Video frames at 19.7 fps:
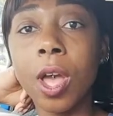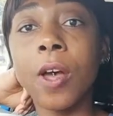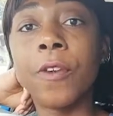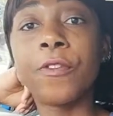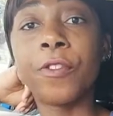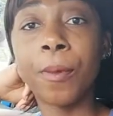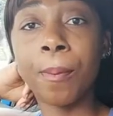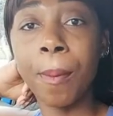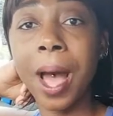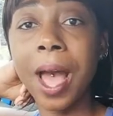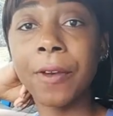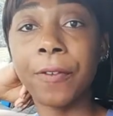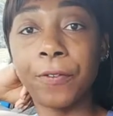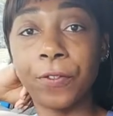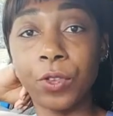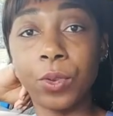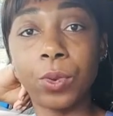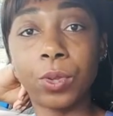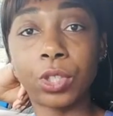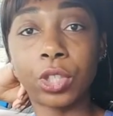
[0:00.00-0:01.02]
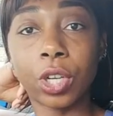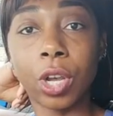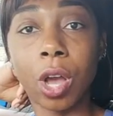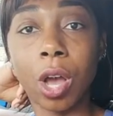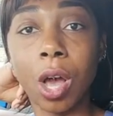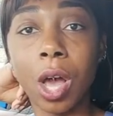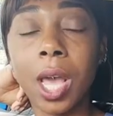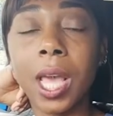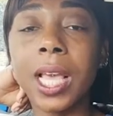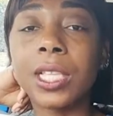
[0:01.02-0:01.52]
for my
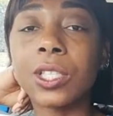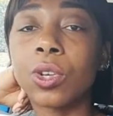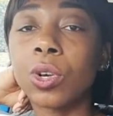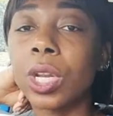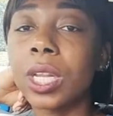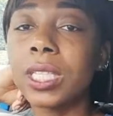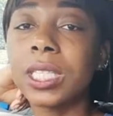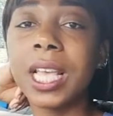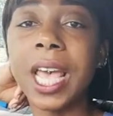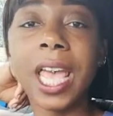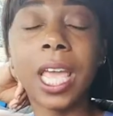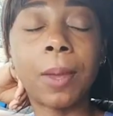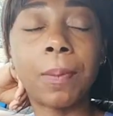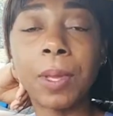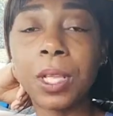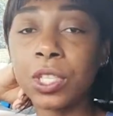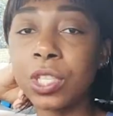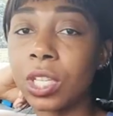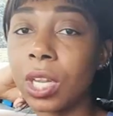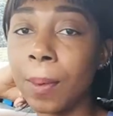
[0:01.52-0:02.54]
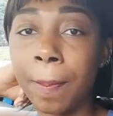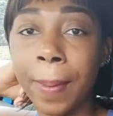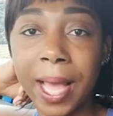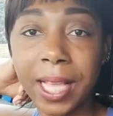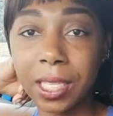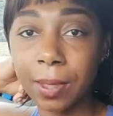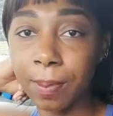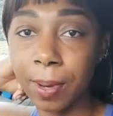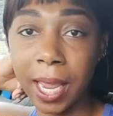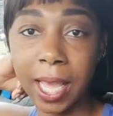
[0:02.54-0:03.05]
future is going to take me to the
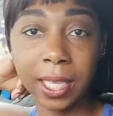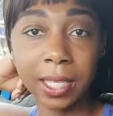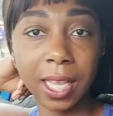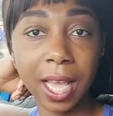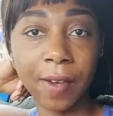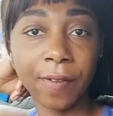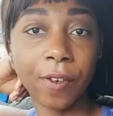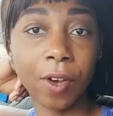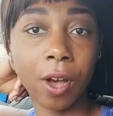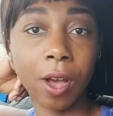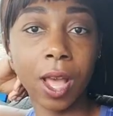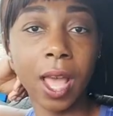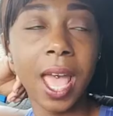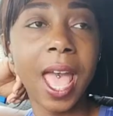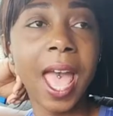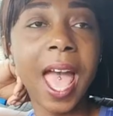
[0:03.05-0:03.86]
best place ever.